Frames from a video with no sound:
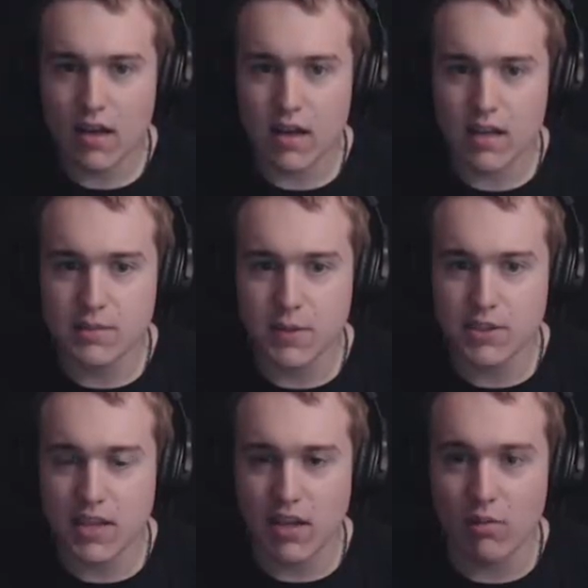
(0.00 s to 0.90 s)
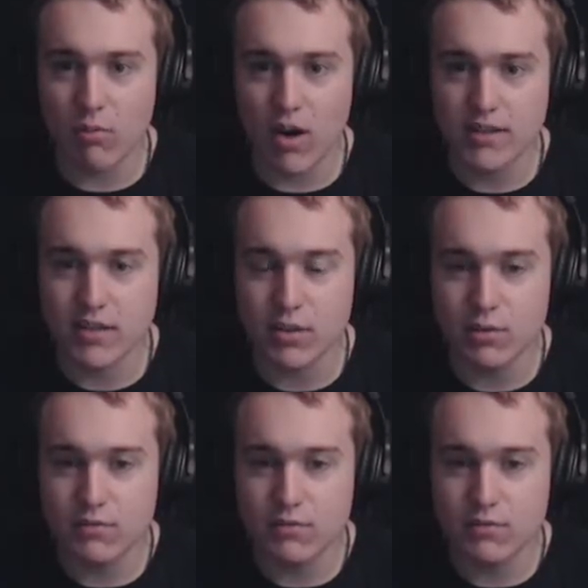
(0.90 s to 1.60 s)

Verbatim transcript: As much as I don't want to.